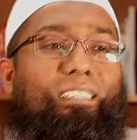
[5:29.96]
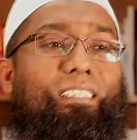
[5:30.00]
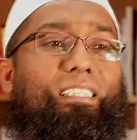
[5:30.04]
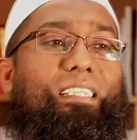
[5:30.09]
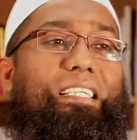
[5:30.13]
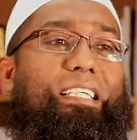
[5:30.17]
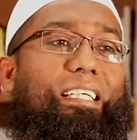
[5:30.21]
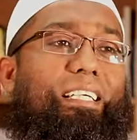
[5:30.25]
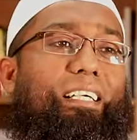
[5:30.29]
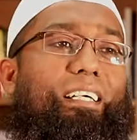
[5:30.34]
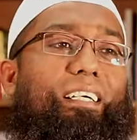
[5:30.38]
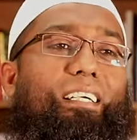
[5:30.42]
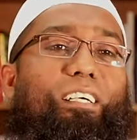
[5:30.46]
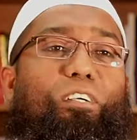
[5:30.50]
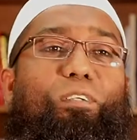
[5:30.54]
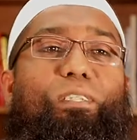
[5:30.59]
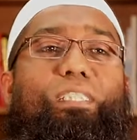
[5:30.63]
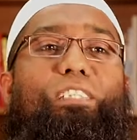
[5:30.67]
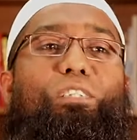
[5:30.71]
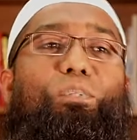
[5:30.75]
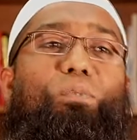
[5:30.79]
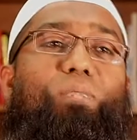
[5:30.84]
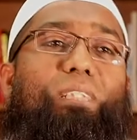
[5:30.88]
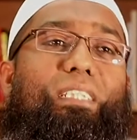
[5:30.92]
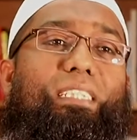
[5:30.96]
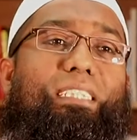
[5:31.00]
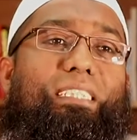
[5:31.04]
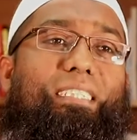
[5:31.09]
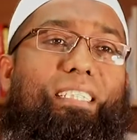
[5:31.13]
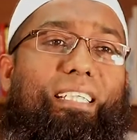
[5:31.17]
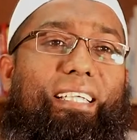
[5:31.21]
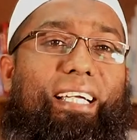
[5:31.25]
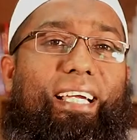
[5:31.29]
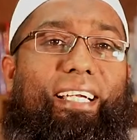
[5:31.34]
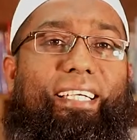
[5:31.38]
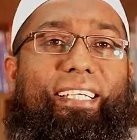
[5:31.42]
Here our students
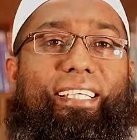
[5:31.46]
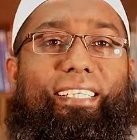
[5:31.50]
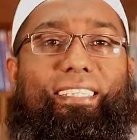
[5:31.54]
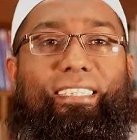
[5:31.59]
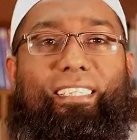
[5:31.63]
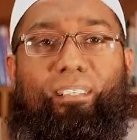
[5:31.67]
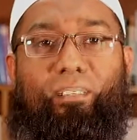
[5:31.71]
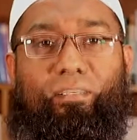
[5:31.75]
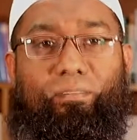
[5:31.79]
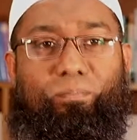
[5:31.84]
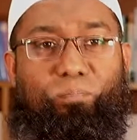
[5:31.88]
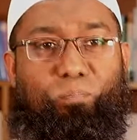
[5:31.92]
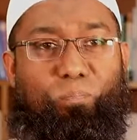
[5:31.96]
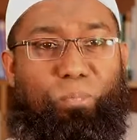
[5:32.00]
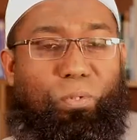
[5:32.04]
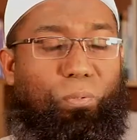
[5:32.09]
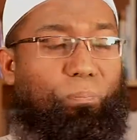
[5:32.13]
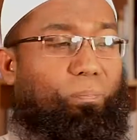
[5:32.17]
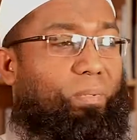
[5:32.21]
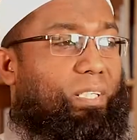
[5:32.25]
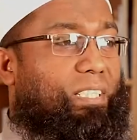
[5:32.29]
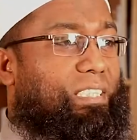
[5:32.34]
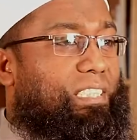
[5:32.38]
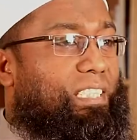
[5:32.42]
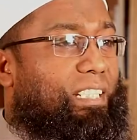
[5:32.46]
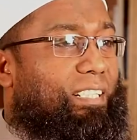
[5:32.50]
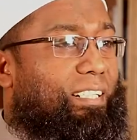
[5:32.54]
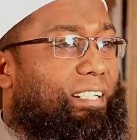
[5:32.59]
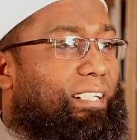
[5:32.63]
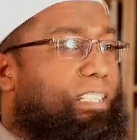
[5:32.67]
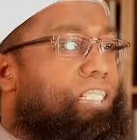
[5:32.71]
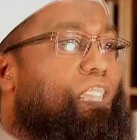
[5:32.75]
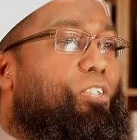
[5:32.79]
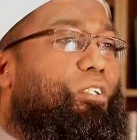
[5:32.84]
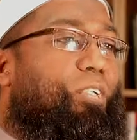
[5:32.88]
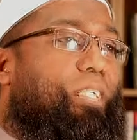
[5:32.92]
are getting the proper
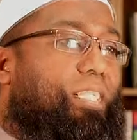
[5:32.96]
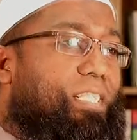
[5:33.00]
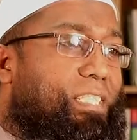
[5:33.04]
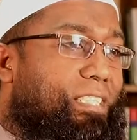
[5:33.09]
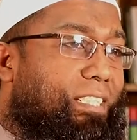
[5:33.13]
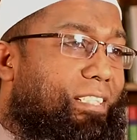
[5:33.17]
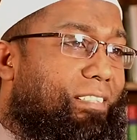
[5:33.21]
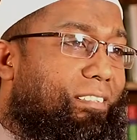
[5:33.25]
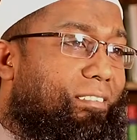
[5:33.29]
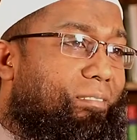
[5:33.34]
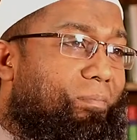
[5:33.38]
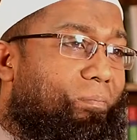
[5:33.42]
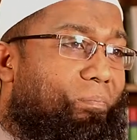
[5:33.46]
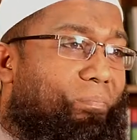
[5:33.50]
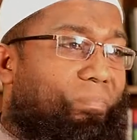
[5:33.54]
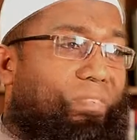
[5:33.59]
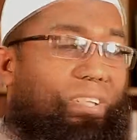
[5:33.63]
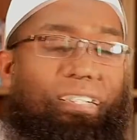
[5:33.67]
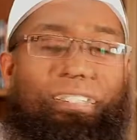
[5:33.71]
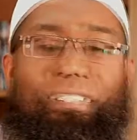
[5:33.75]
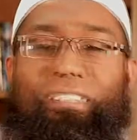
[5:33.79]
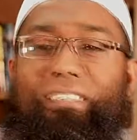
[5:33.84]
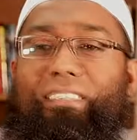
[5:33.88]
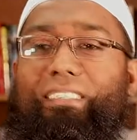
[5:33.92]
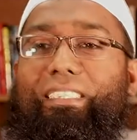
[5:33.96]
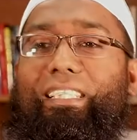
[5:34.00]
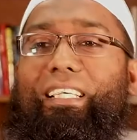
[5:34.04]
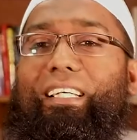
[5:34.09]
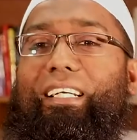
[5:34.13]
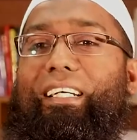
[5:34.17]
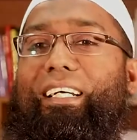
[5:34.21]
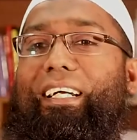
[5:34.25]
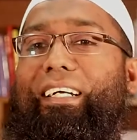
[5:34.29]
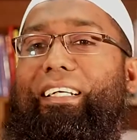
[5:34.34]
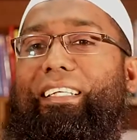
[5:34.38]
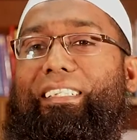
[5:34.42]
general education, they
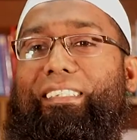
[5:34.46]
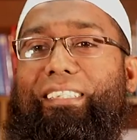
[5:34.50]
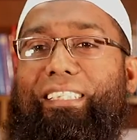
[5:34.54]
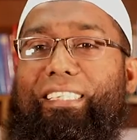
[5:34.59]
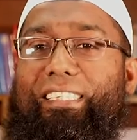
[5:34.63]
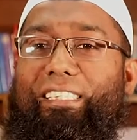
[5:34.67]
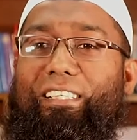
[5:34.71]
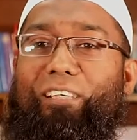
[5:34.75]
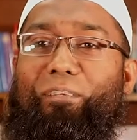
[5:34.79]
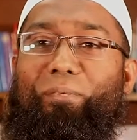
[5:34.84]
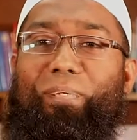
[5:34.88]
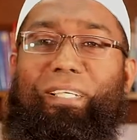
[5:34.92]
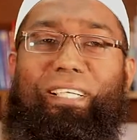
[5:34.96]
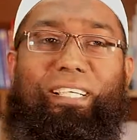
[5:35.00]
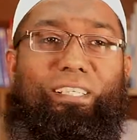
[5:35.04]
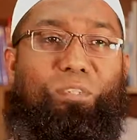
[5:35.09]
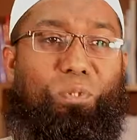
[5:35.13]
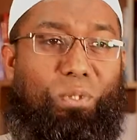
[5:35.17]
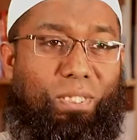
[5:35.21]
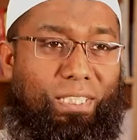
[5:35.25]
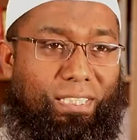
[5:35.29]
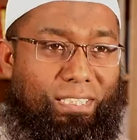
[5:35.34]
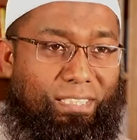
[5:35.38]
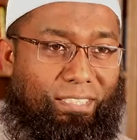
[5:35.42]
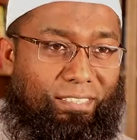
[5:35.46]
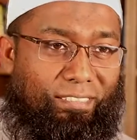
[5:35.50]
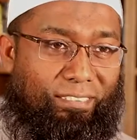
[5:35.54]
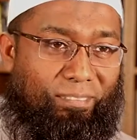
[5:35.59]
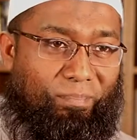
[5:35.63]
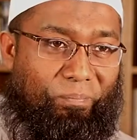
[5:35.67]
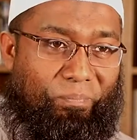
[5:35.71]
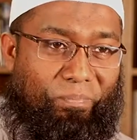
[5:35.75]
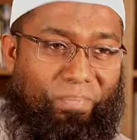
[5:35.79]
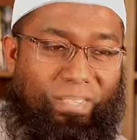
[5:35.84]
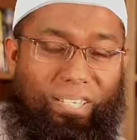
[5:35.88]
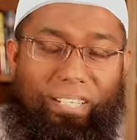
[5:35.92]
are getting the Islamic education.
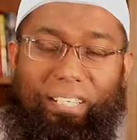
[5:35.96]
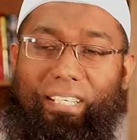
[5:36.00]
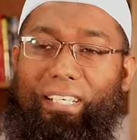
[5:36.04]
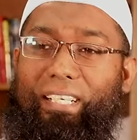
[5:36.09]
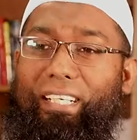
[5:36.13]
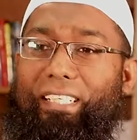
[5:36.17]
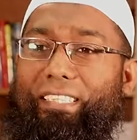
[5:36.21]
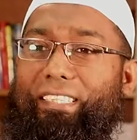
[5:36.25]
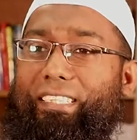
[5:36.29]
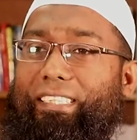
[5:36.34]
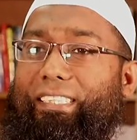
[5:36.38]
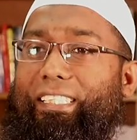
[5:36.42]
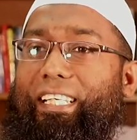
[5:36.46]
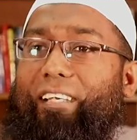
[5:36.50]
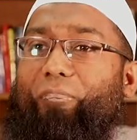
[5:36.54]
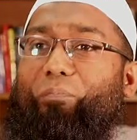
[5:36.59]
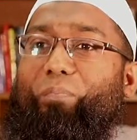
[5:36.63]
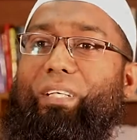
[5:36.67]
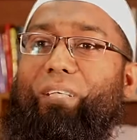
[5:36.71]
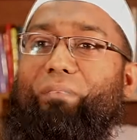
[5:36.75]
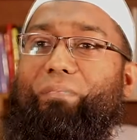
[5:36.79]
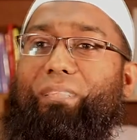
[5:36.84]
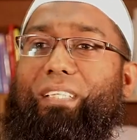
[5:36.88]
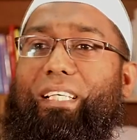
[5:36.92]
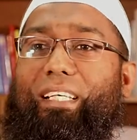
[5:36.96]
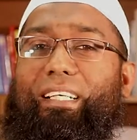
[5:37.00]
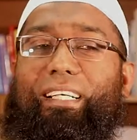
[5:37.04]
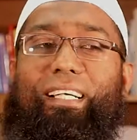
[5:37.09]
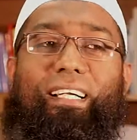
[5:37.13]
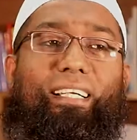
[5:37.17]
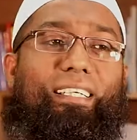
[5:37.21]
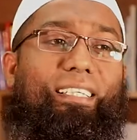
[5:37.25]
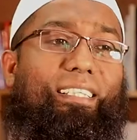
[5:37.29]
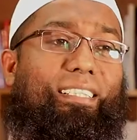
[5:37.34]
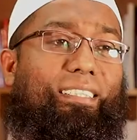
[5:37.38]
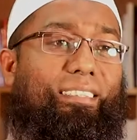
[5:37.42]
At the same time, they are
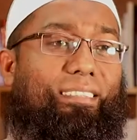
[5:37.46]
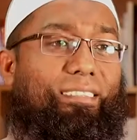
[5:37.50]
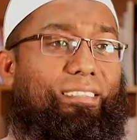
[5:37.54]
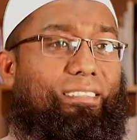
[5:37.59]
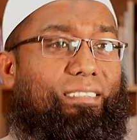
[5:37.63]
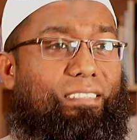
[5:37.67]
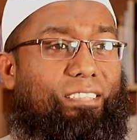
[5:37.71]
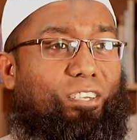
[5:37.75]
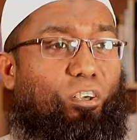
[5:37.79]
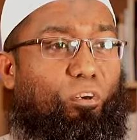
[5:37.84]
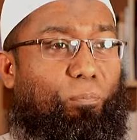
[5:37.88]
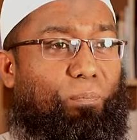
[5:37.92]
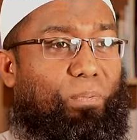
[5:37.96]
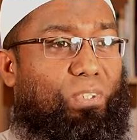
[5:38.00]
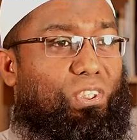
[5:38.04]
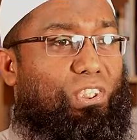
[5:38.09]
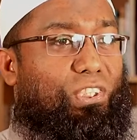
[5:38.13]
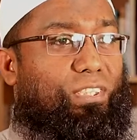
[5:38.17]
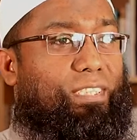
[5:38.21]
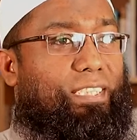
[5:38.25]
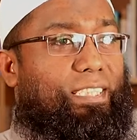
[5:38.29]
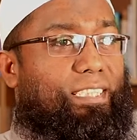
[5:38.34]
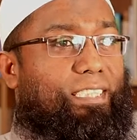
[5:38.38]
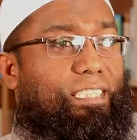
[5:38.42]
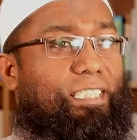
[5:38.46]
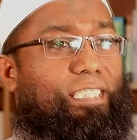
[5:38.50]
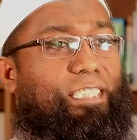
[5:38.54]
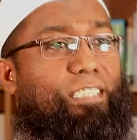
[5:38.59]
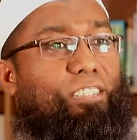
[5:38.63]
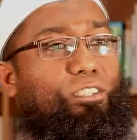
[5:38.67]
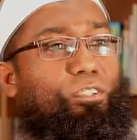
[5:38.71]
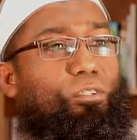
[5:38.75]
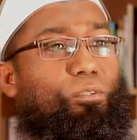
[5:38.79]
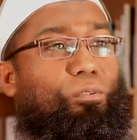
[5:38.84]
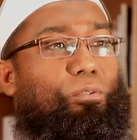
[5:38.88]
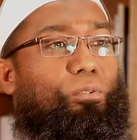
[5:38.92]
getting the opportunity
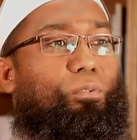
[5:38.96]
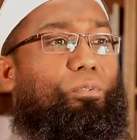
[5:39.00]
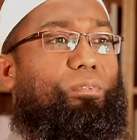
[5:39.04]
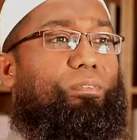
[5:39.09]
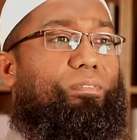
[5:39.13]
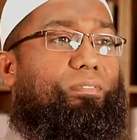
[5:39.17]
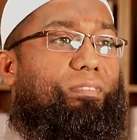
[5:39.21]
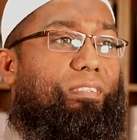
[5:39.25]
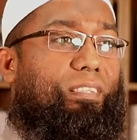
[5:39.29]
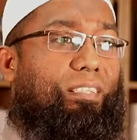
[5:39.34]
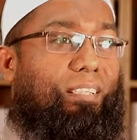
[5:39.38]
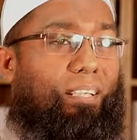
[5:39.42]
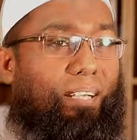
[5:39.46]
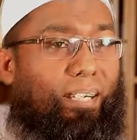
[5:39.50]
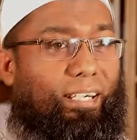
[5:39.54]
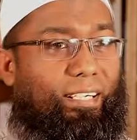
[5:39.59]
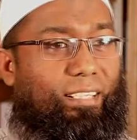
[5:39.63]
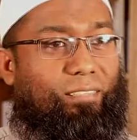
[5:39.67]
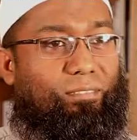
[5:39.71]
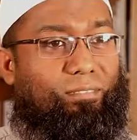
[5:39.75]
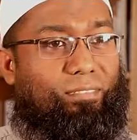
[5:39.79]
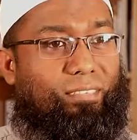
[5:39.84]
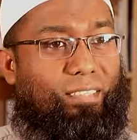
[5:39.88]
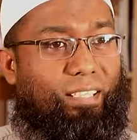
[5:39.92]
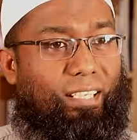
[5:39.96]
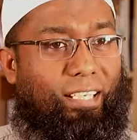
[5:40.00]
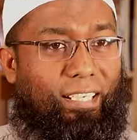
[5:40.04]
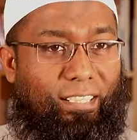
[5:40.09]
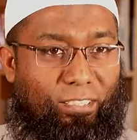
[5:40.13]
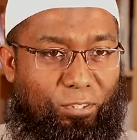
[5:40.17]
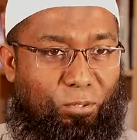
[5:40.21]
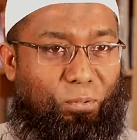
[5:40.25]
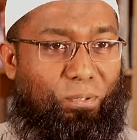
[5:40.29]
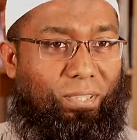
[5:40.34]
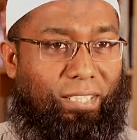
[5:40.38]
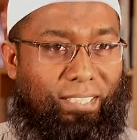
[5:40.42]
to learn
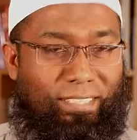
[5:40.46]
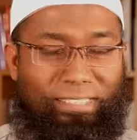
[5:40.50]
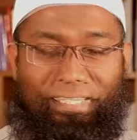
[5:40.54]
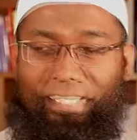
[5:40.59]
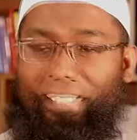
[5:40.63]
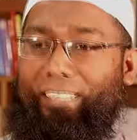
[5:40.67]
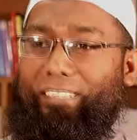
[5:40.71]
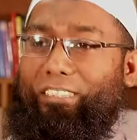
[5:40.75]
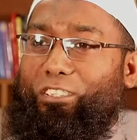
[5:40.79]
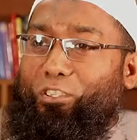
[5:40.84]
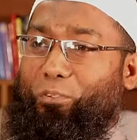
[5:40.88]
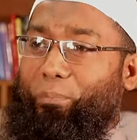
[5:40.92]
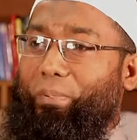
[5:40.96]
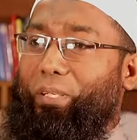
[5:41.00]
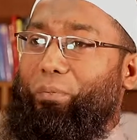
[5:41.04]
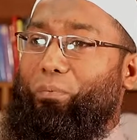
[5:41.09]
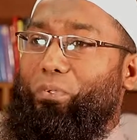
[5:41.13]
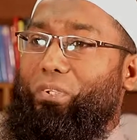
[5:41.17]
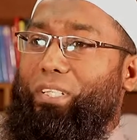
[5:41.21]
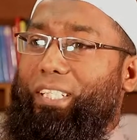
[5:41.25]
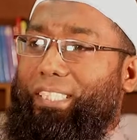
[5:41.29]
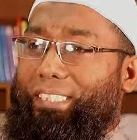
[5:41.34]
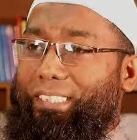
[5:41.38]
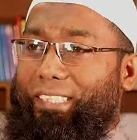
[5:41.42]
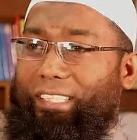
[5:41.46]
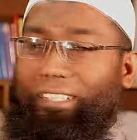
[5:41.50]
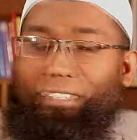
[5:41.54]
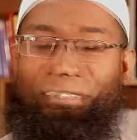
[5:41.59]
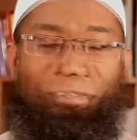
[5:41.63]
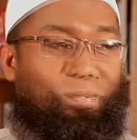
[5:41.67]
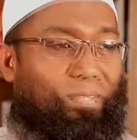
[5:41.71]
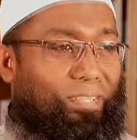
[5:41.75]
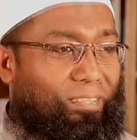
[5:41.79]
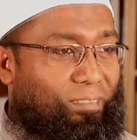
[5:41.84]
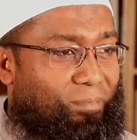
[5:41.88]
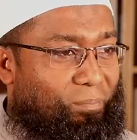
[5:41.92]
Al-Quran, to memorize
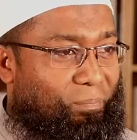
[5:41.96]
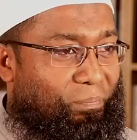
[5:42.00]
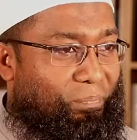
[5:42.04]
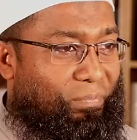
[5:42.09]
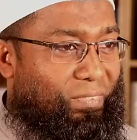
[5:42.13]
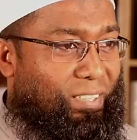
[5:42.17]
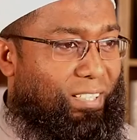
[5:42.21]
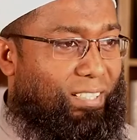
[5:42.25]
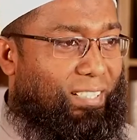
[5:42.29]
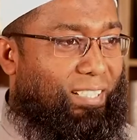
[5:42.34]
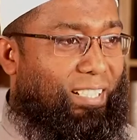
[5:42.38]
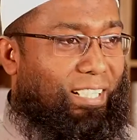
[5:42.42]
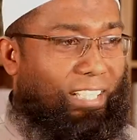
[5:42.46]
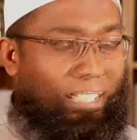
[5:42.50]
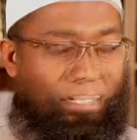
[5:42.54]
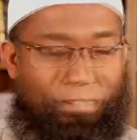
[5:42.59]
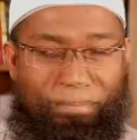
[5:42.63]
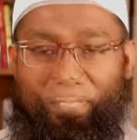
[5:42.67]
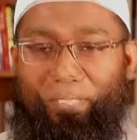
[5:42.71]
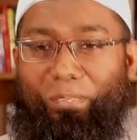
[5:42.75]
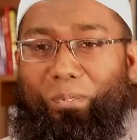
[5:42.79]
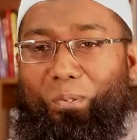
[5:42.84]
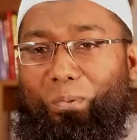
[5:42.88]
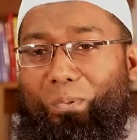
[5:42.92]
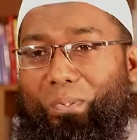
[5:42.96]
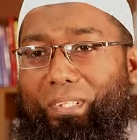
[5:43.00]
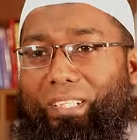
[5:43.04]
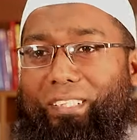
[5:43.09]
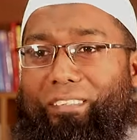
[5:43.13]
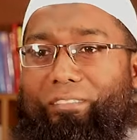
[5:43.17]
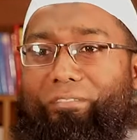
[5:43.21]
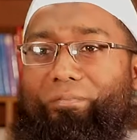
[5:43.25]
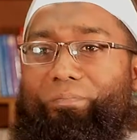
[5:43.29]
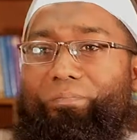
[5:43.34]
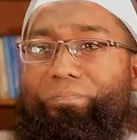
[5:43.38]
Al-Quran, Hifz Al-Quran.